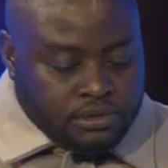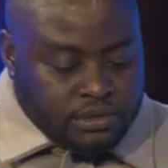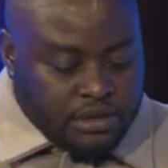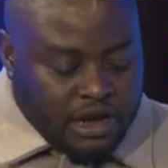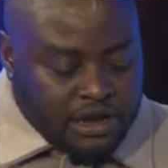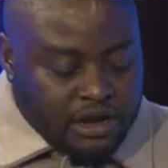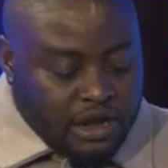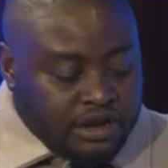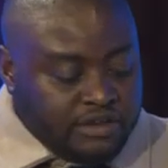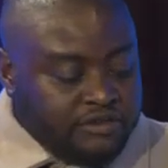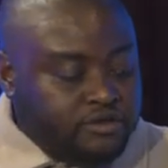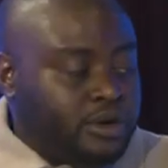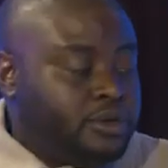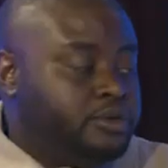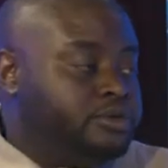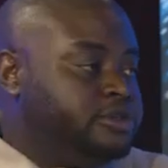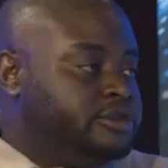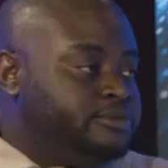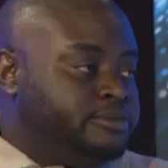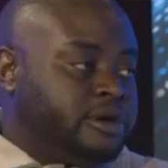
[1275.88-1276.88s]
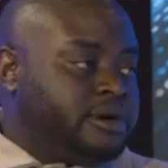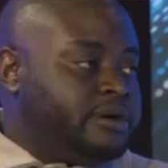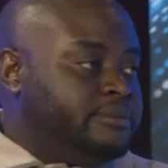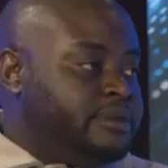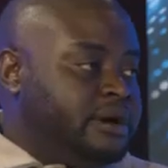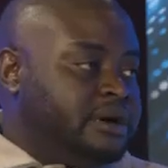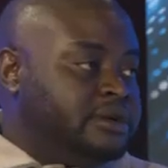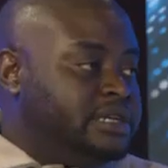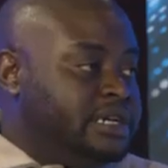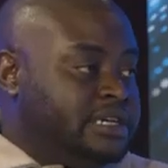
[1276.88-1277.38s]
a lot of what we've spoken
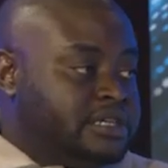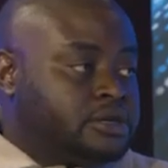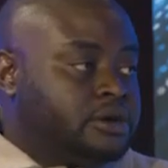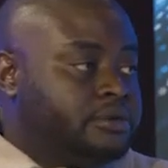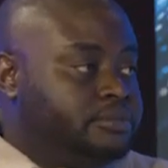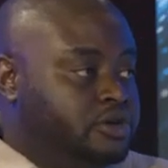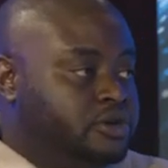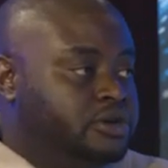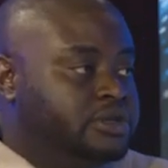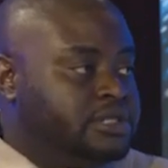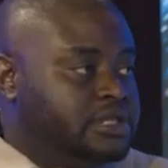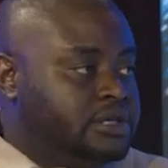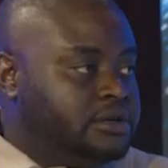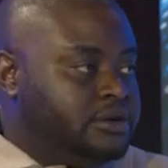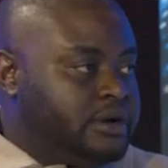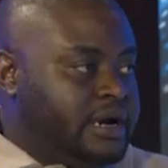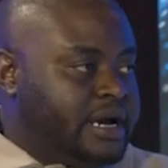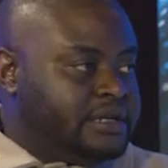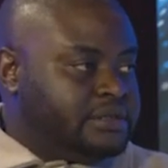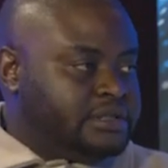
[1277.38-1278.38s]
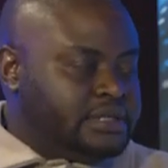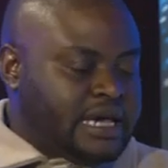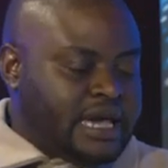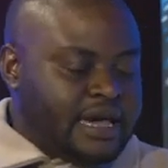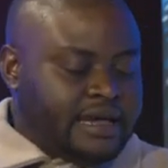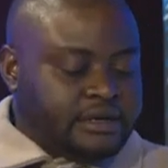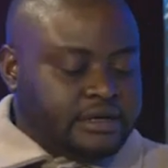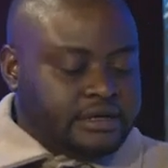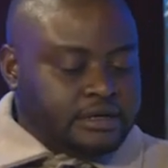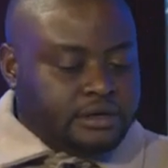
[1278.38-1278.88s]
about is community, right?
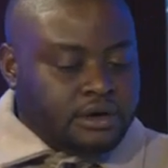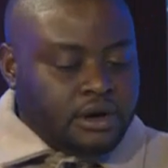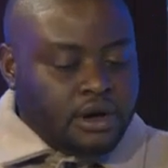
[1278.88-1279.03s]
And